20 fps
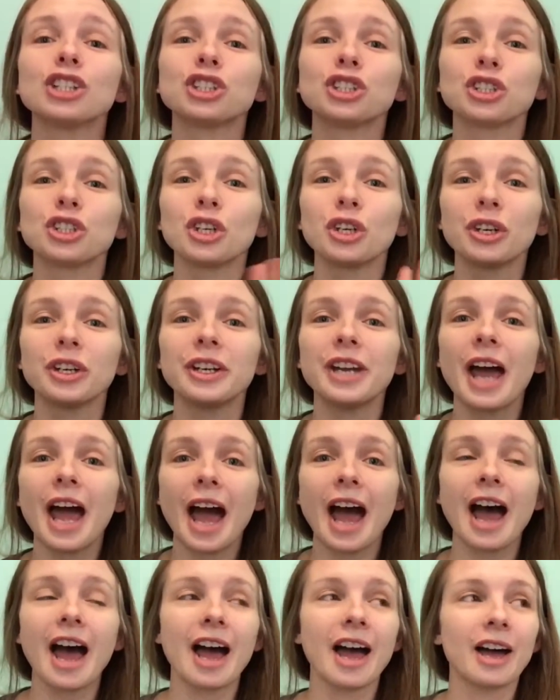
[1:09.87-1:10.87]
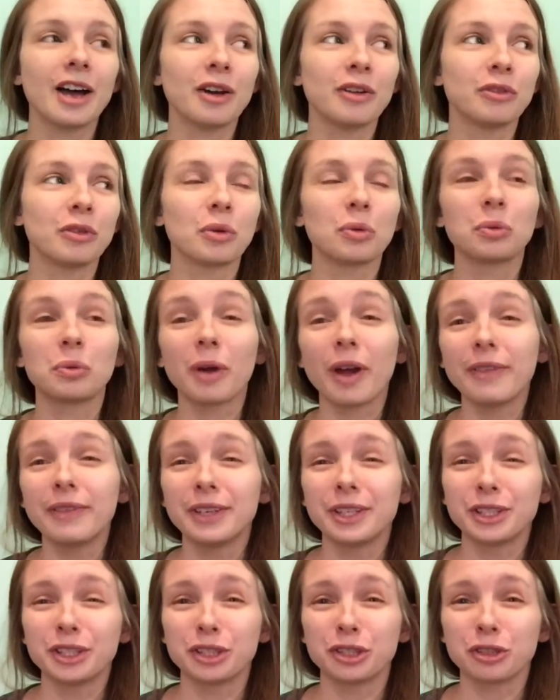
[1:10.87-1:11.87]
should have read
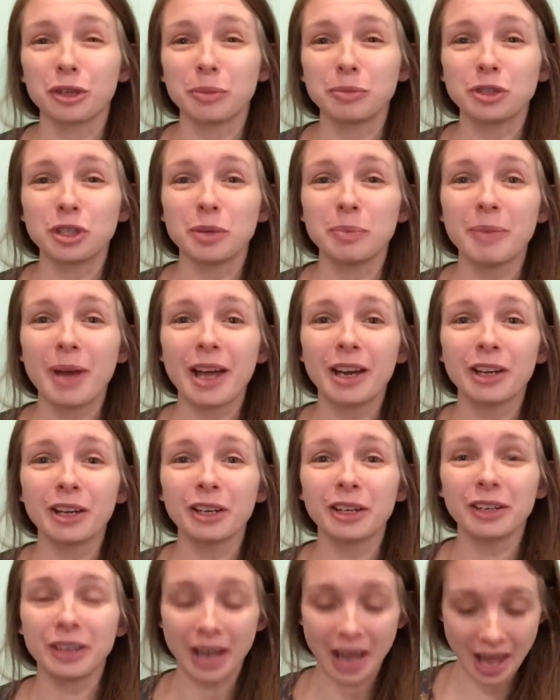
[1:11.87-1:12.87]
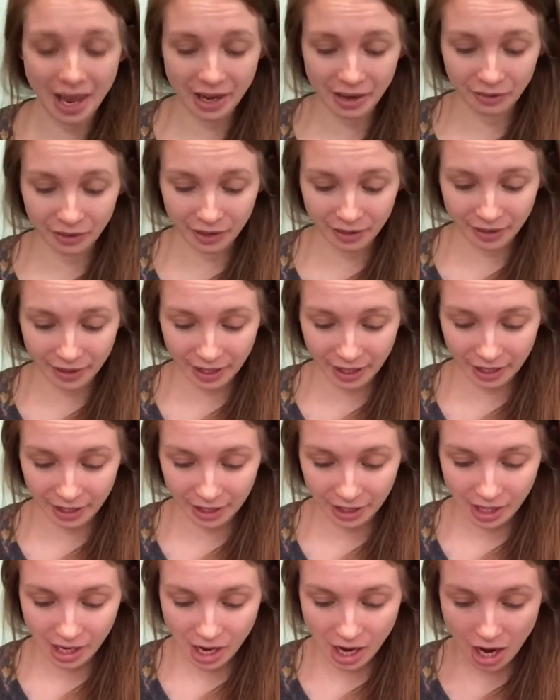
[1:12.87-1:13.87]
the description better and
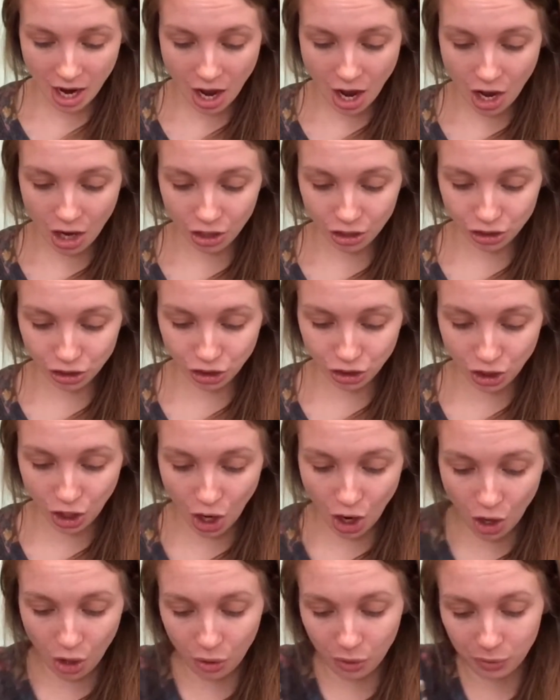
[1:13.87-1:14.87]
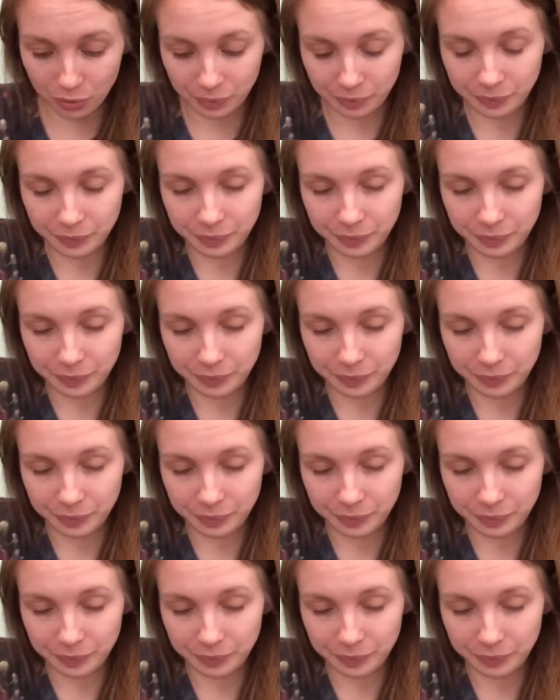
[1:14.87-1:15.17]
everything. So